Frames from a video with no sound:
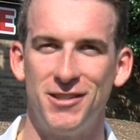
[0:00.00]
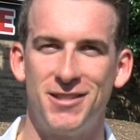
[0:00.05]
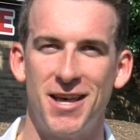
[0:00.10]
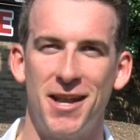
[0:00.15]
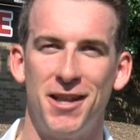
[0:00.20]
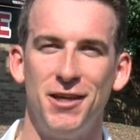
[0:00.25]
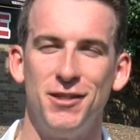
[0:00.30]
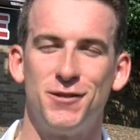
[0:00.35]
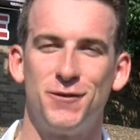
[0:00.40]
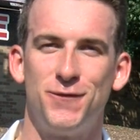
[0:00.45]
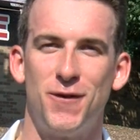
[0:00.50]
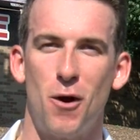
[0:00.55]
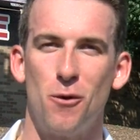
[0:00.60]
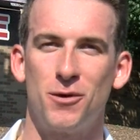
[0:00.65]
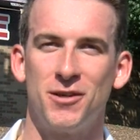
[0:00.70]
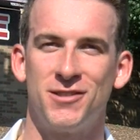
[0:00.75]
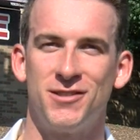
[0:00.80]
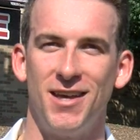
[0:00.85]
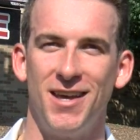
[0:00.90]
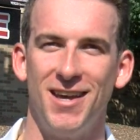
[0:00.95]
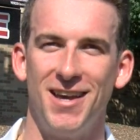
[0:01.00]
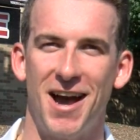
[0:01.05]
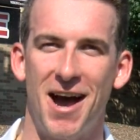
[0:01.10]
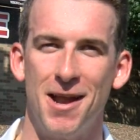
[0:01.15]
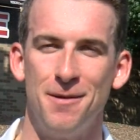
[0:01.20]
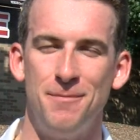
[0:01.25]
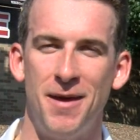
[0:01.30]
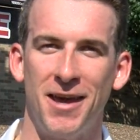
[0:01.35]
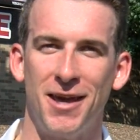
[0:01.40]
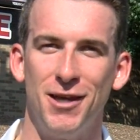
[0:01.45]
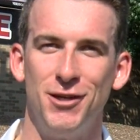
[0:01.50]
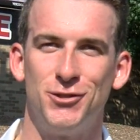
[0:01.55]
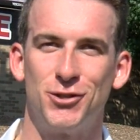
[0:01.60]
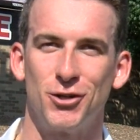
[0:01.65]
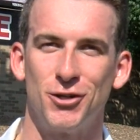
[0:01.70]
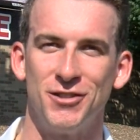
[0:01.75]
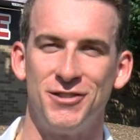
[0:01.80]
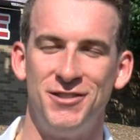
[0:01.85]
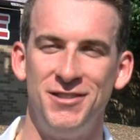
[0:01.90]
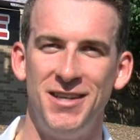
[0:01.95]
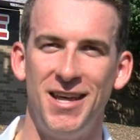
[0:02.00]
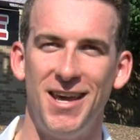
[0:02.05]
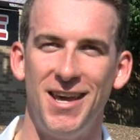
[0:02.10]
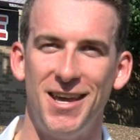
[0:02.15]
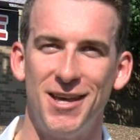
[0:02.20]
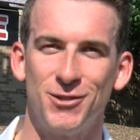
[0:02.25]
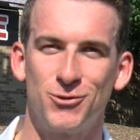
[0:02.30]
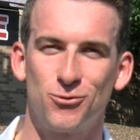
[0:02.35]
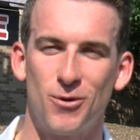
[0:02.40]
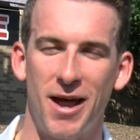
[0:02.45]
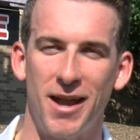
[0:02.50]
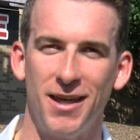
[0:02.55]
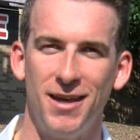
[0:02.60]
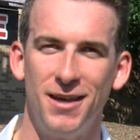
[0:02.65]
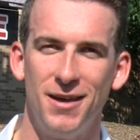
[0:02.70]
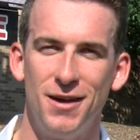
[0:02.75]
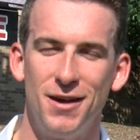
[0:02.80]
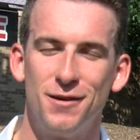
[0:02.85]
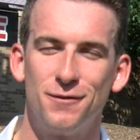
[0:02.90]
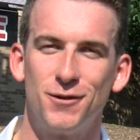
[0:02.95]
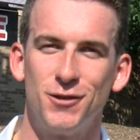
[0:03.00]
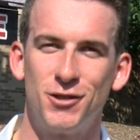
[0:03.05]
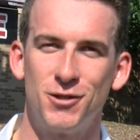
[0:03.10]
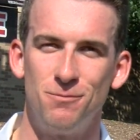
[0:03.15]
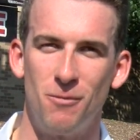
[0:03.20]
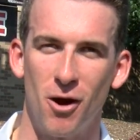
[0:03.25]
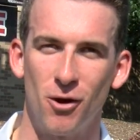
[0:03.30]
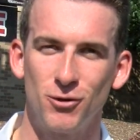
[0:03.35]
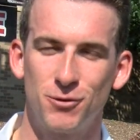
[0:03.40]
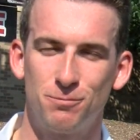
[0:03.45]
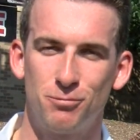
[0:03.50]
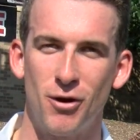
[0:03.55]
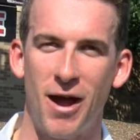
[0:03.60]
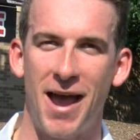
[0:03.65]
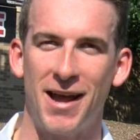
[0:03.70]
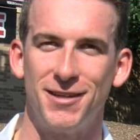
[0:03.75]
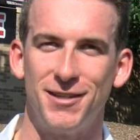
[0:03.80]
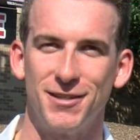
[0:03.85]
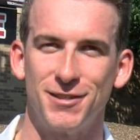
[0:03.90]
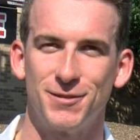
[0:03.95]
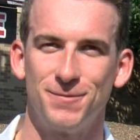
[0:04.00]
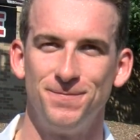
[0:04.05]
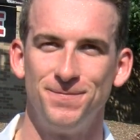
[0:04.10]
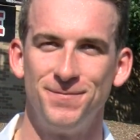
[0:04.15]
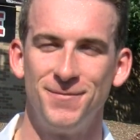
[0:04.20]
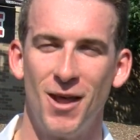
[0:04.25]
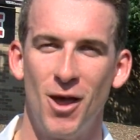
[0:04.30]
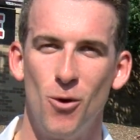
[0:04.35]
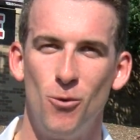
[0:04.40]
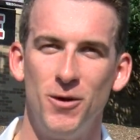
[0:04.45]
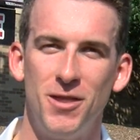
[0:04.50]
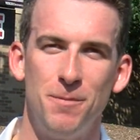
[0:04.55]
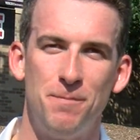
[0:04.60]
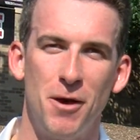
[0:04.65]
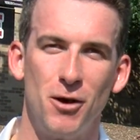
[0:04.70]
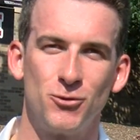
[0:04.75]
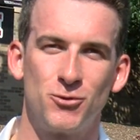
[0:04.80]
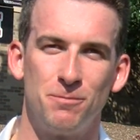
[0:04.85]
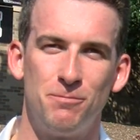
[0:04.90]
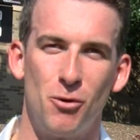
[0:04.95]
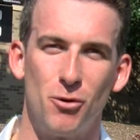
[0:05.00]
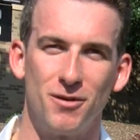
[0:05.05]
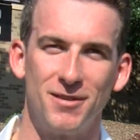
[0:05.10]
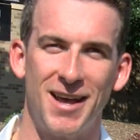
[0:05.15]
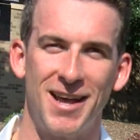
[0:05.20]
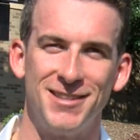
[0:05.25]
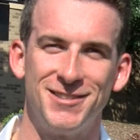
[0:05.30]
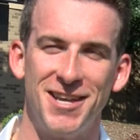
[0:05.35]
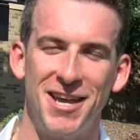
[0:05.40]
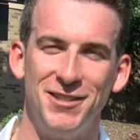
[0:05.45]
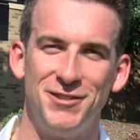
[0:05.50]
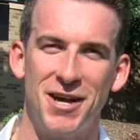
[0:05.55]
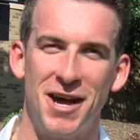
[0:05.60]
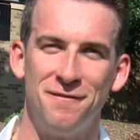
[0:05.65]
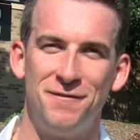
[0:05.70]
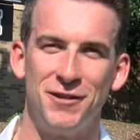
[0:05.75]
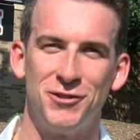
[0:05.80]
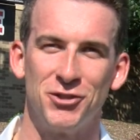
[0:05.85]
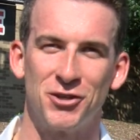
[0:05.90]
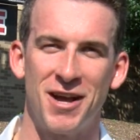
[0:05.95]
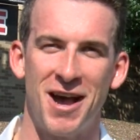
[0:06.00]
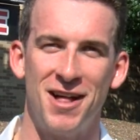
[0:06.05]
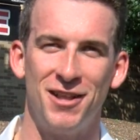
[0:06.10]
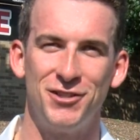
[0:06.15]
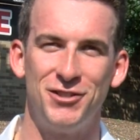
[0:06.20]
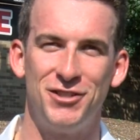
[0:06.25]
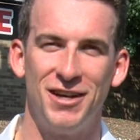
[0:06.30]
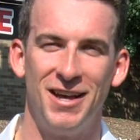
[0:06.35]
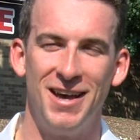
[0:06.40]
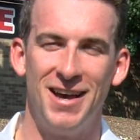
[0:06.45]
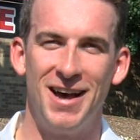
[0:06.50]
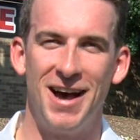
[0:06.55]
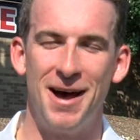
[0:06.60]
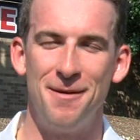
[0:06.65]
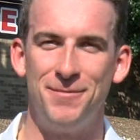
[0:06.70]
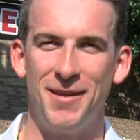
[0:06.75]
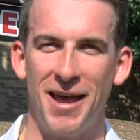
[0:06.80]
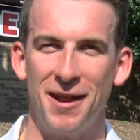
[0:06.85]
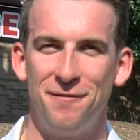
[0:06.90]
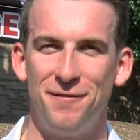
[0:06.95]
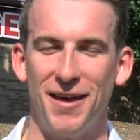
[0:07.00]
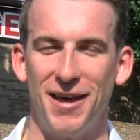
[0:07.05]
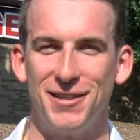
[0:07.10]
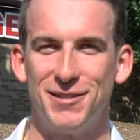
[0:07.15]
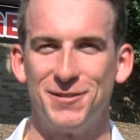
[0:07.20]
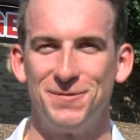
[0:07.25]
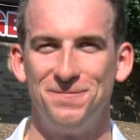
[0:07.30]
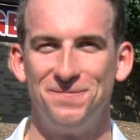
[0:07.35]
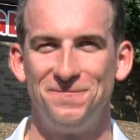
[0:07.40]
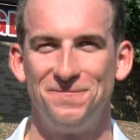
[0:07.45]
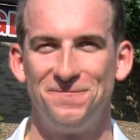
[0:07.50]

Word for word: said he's focusing on making sure his knee is ready for tomorrow's practice. With the Bills report at St. John Fisher College, I'm Dan Fates.